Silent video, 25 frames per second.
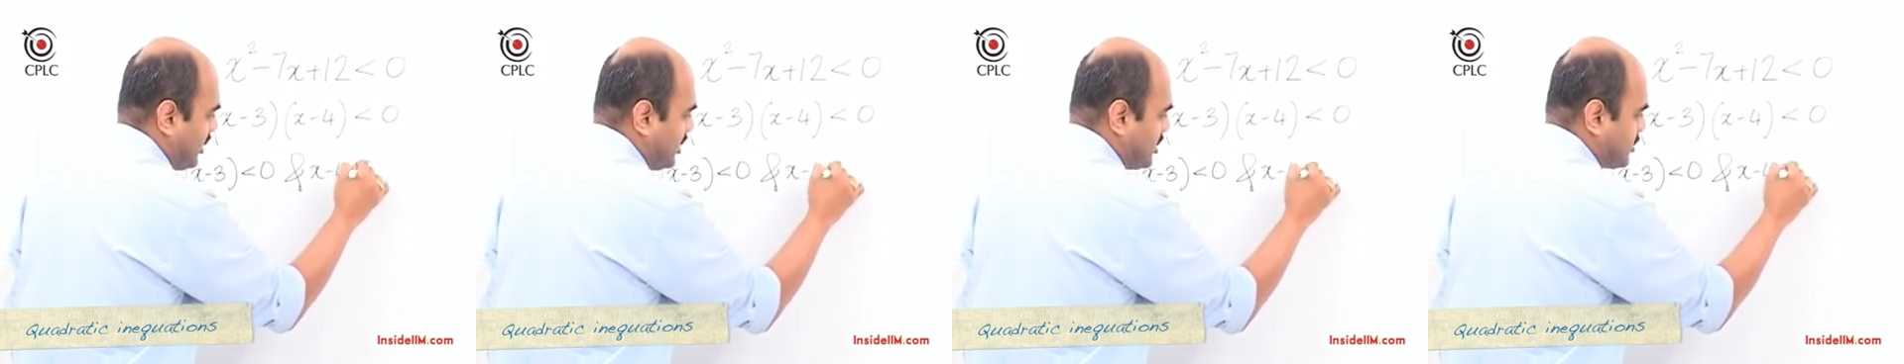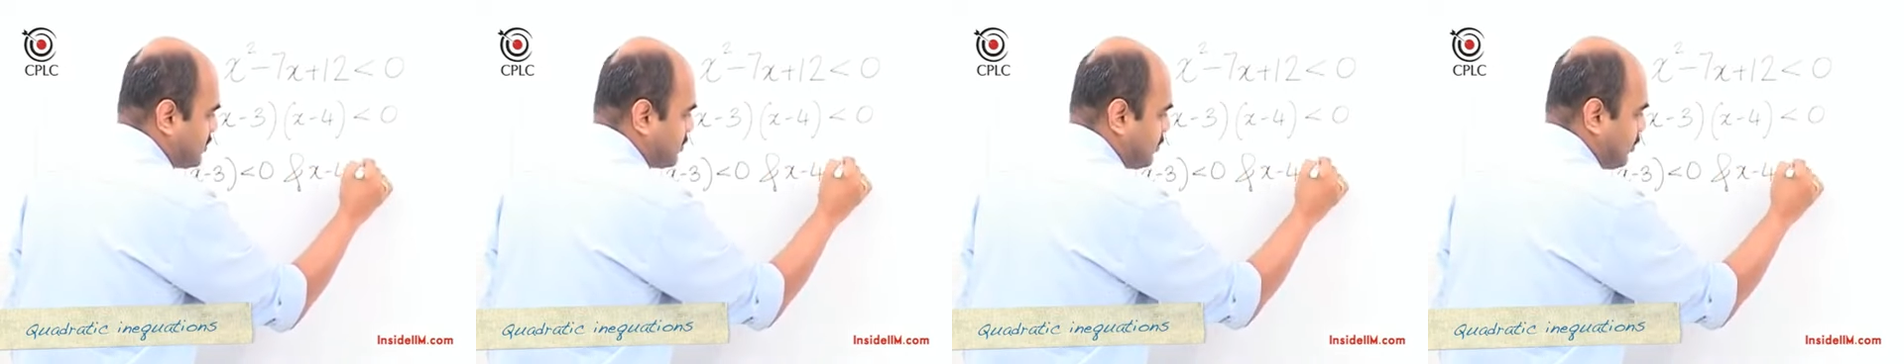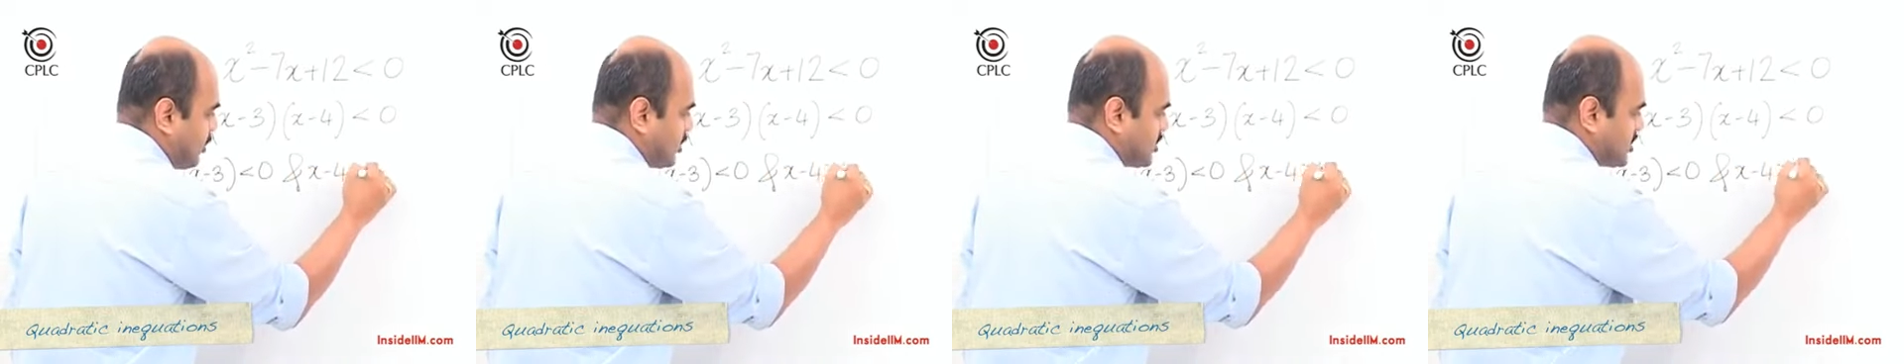
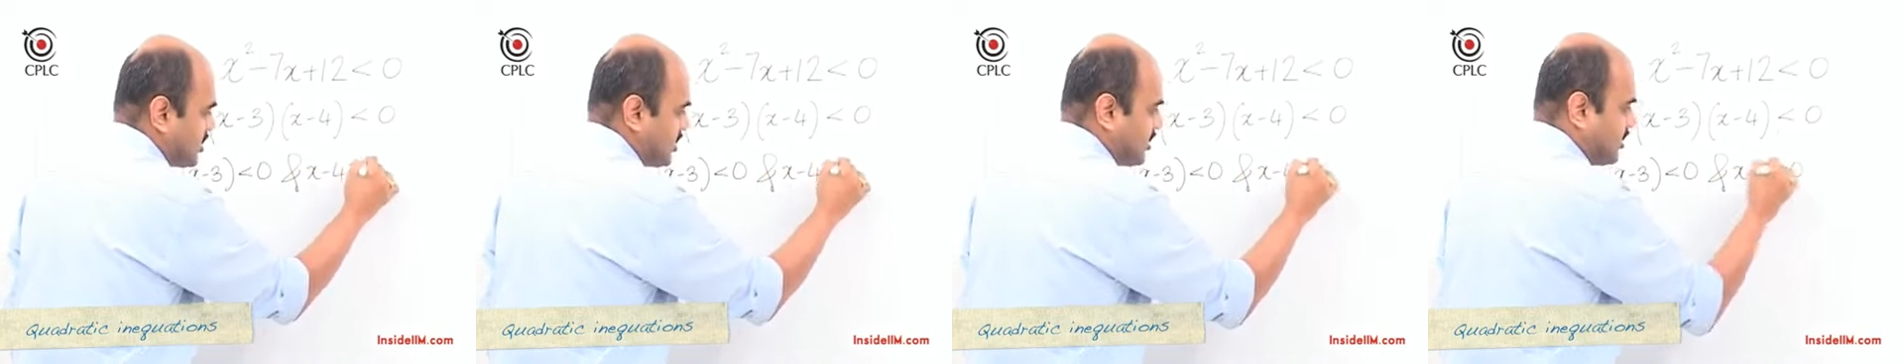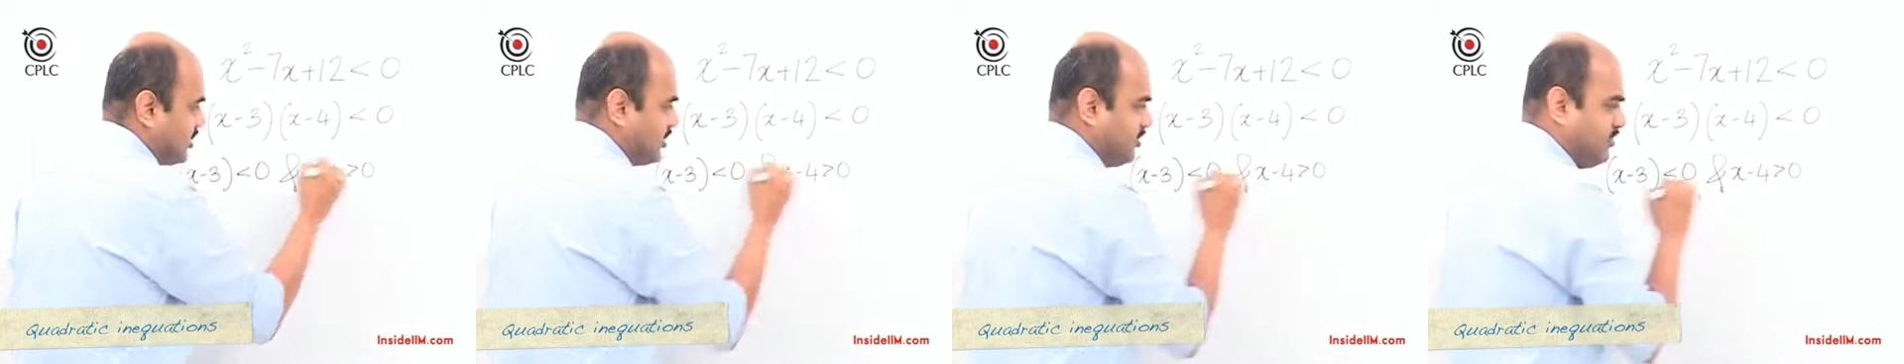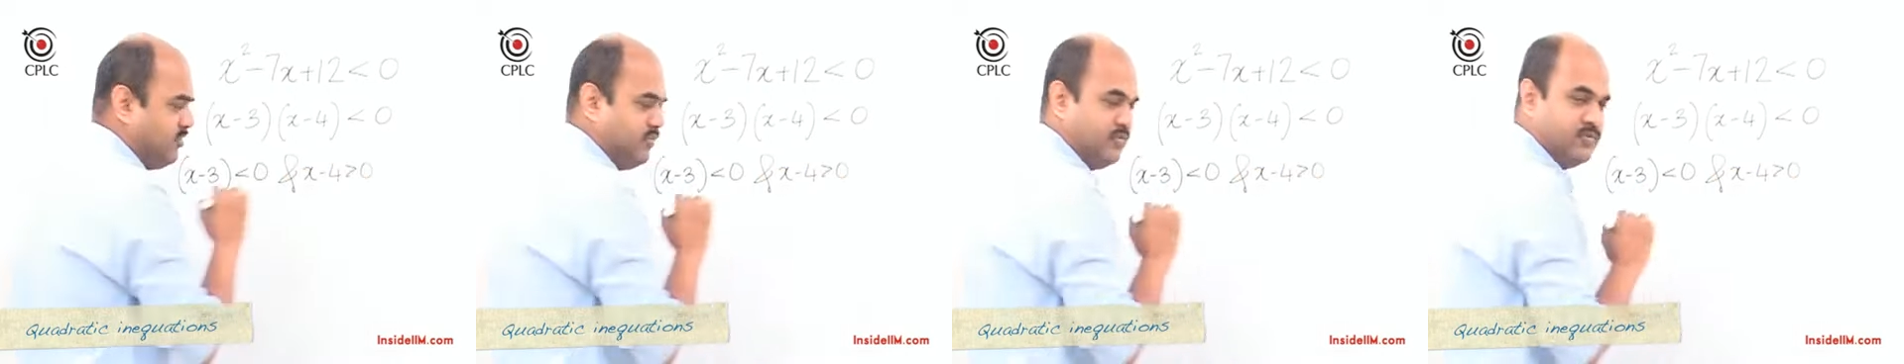is
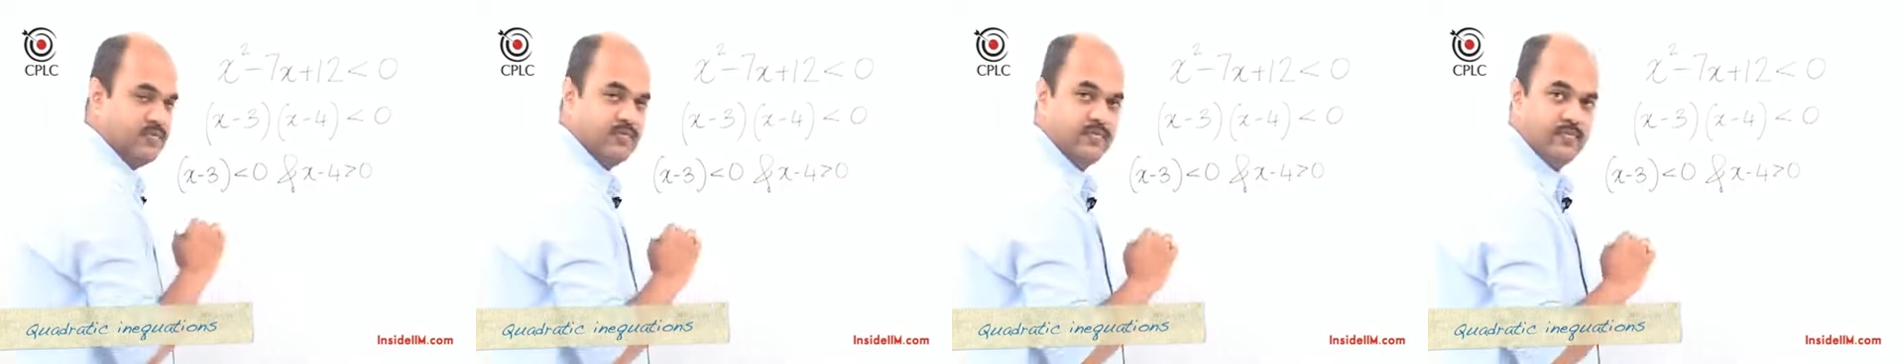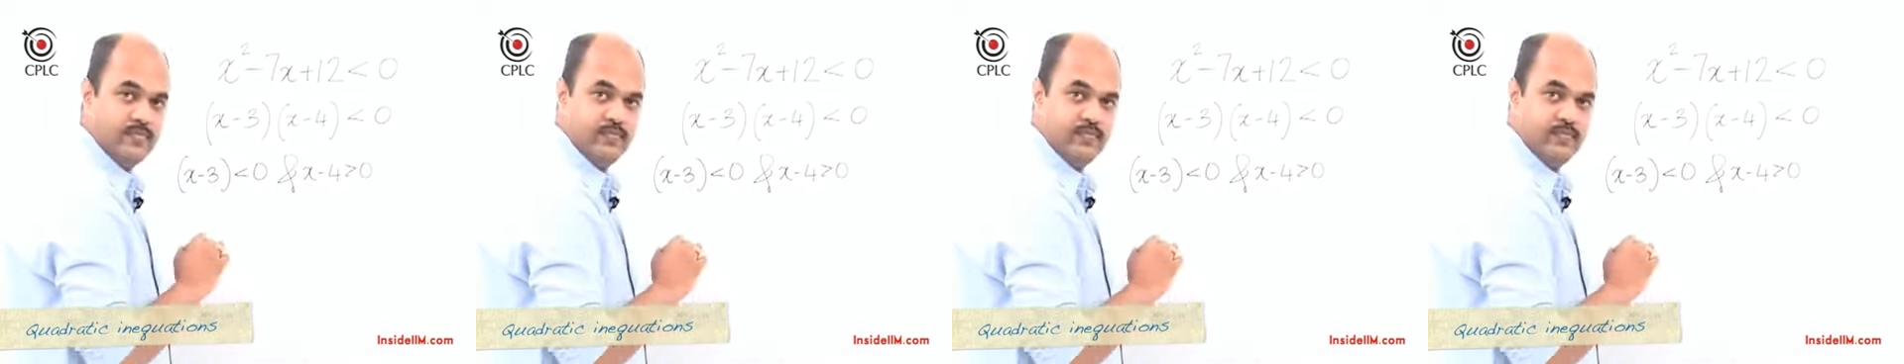positive,